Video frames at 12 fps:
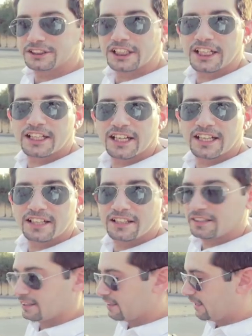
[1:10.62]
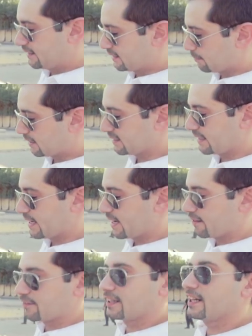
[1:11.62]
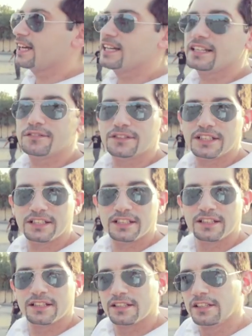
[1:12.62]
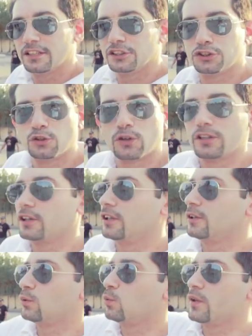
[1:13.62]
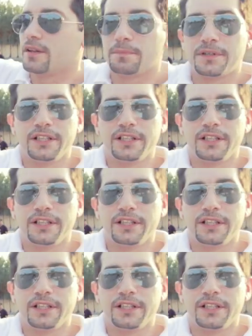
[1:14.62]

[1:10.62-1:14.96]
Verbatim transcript: On a JK, it's a must-have, an AEV snorkel with a